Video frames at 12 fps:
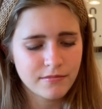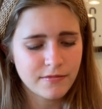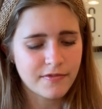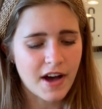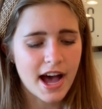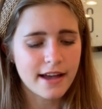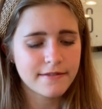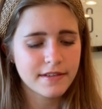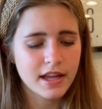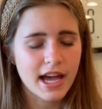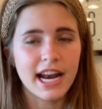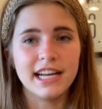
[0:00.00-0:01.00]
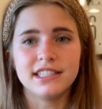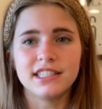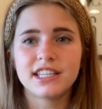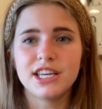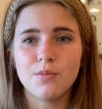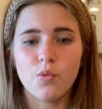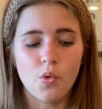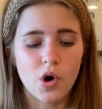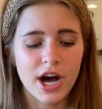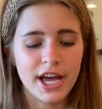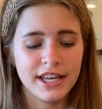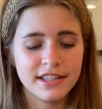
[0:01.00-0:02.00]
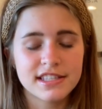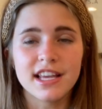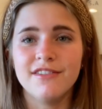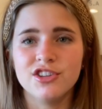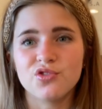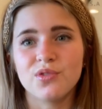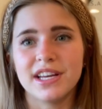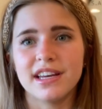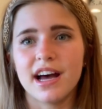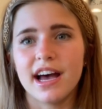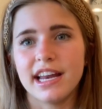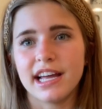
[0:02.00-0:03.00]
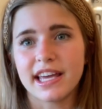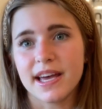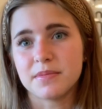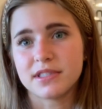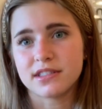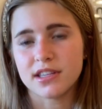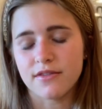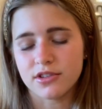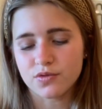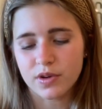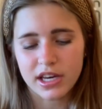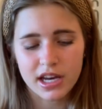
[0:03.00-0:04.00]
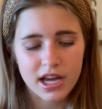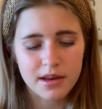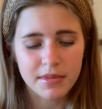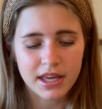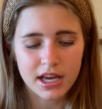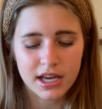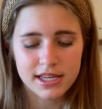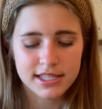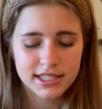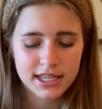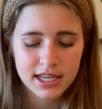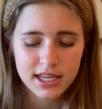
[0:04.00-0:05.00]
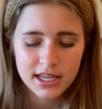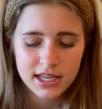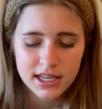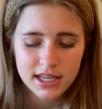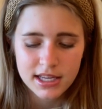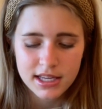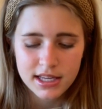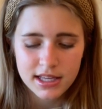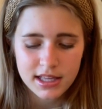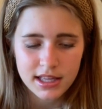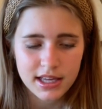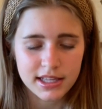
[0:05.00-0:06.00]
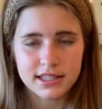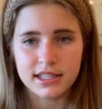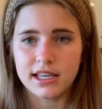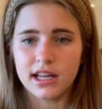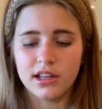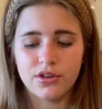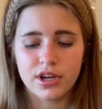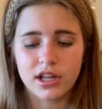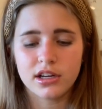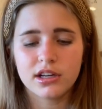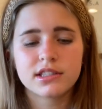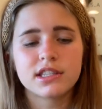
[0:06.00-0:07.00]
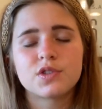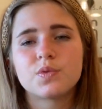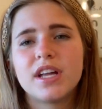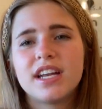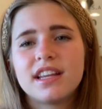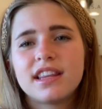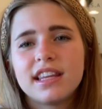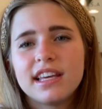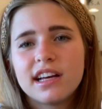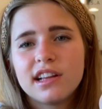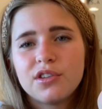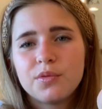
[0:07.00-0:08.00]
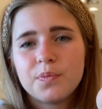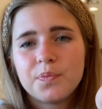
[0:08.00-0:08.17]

five. And I did keep one 729. I kept 729 because it's a yellow color. It's this one, the yellow.